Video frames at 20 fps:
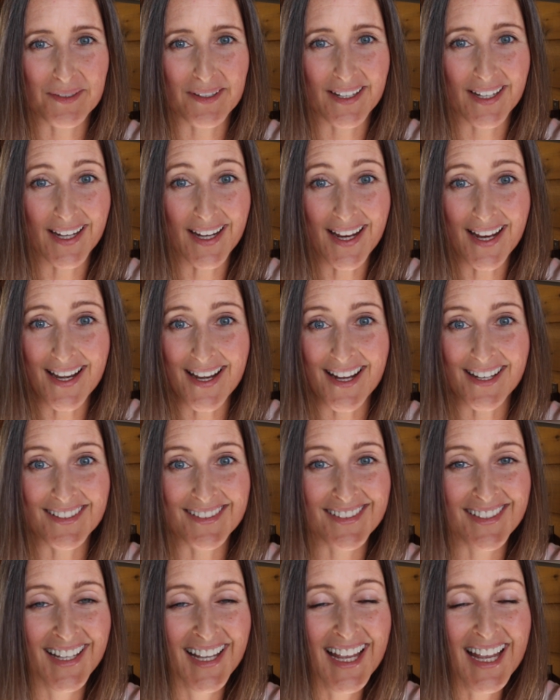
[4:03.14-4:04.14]

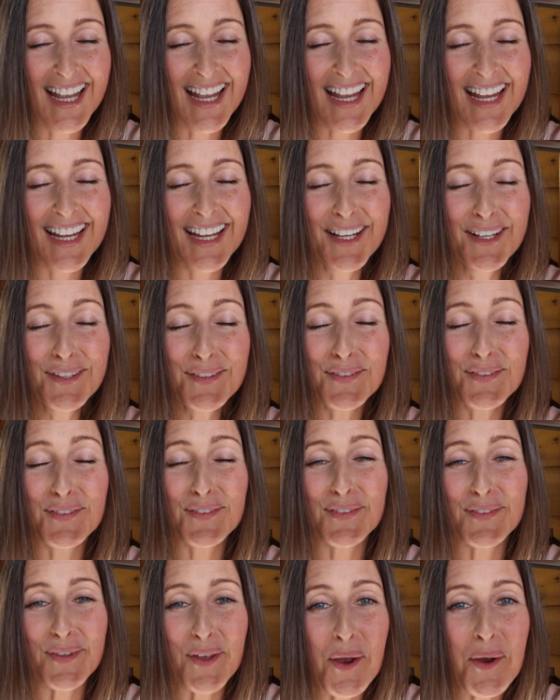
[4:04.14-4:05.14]
Organics is
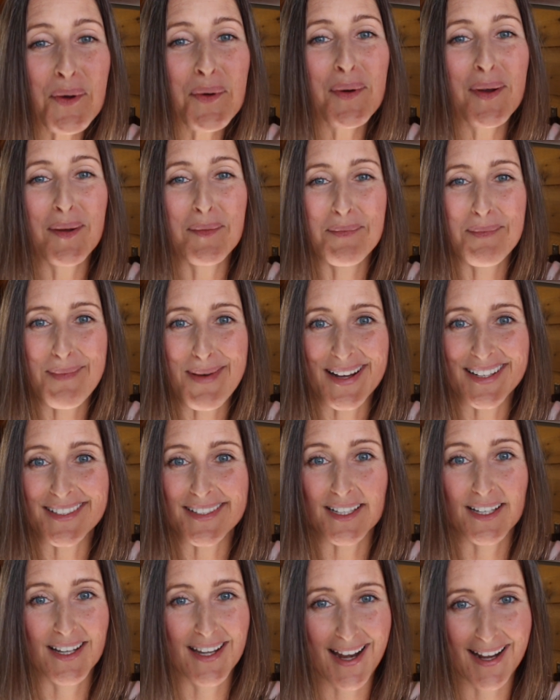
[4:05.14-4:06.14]
so
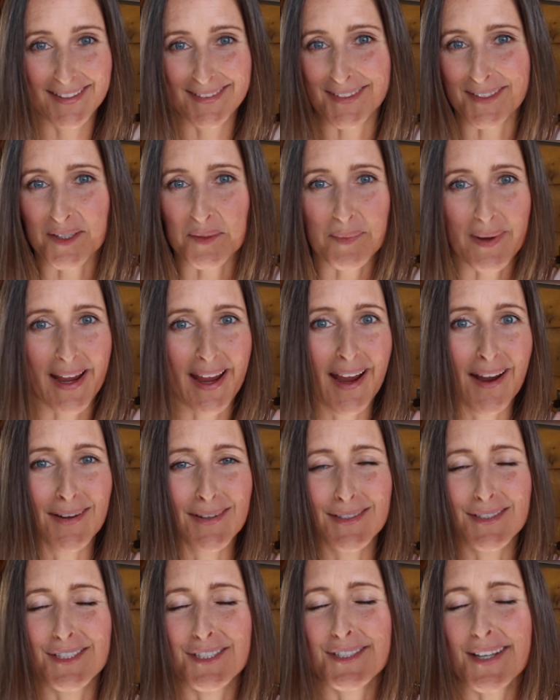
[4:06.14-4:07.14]
much nicer. My hair
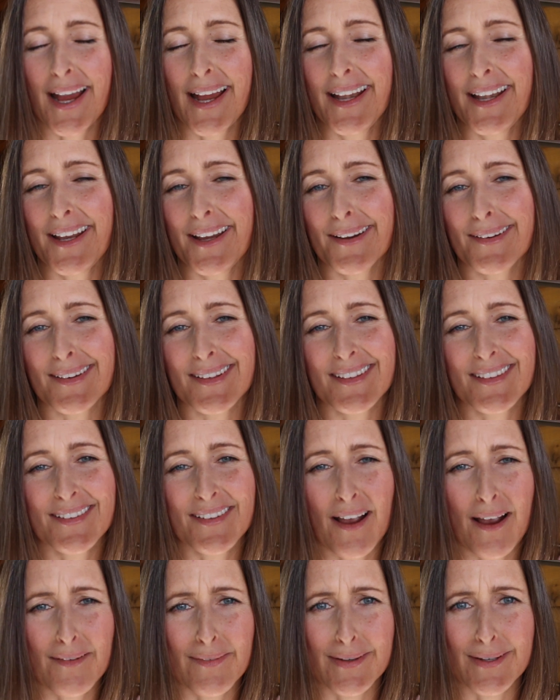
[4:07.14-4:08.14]
is shinier, it's
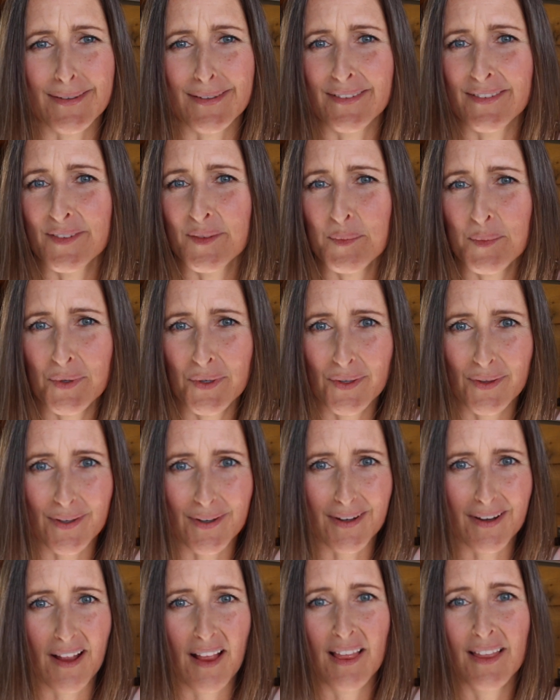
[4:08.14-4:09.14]
softer, it's
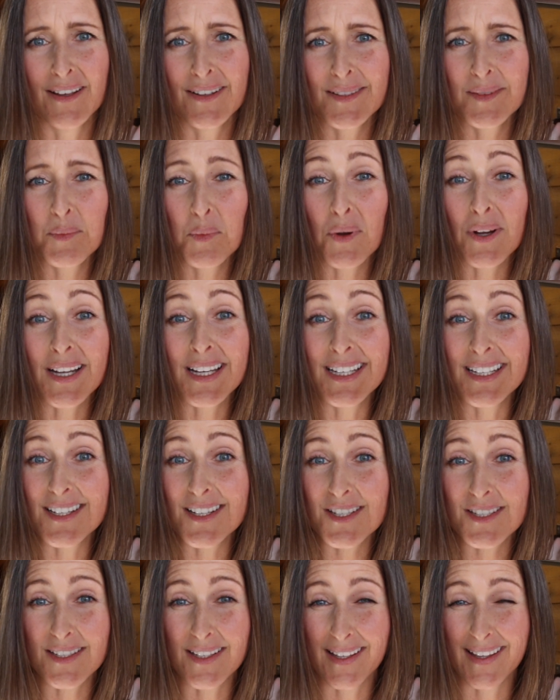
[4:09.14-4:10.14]
smoother, it looks more
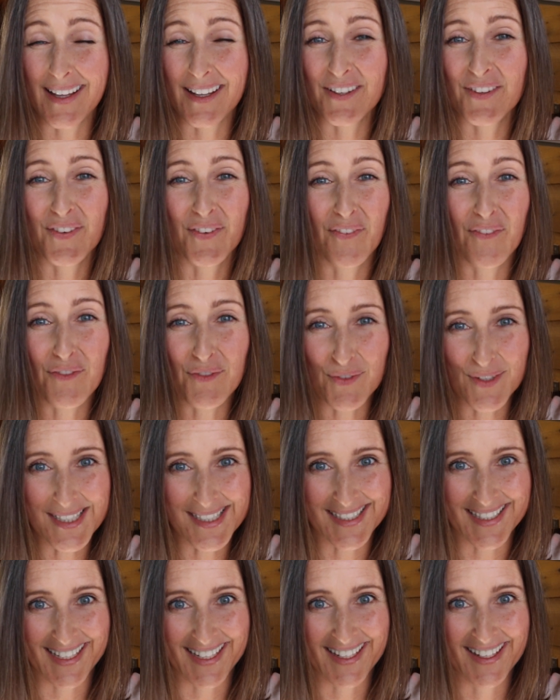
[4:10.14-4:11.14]
conditioned, less
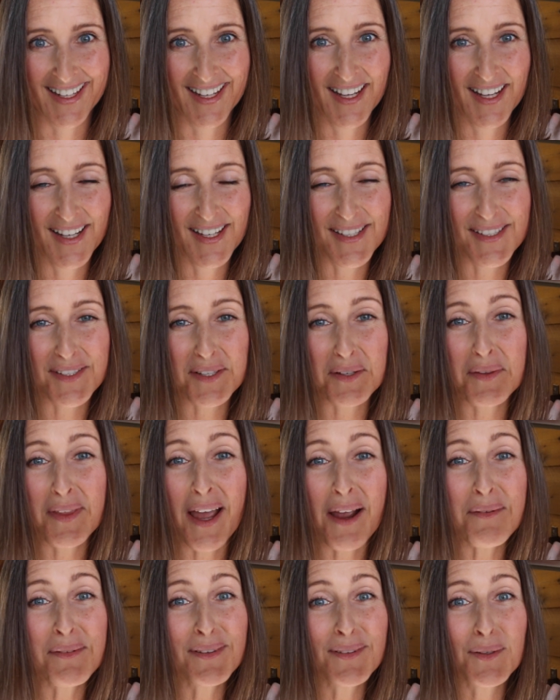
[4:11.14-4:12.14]
frizzy. So
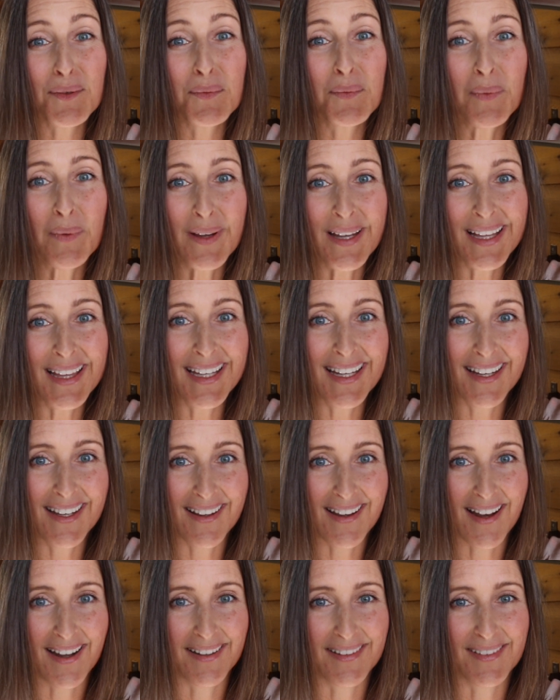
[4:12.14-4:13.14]
that was a really
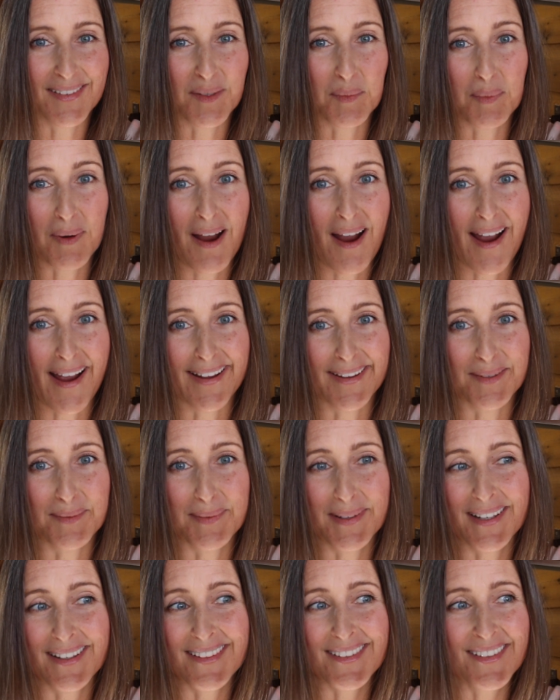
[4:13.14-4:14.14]
nice surprise,
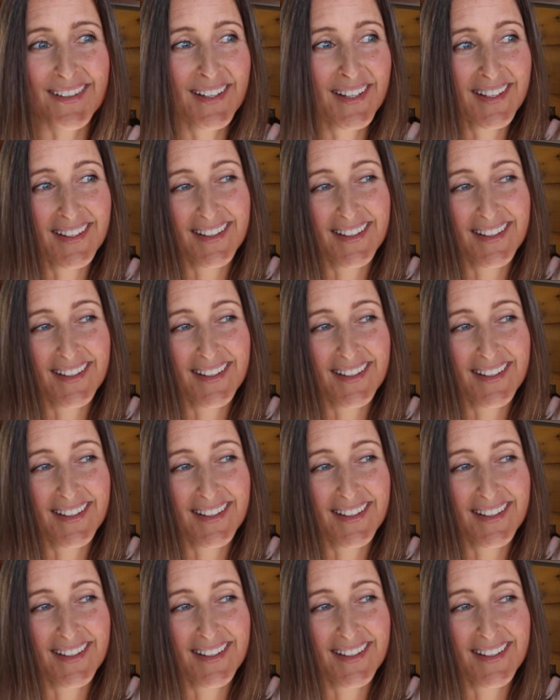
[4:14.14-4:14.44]
because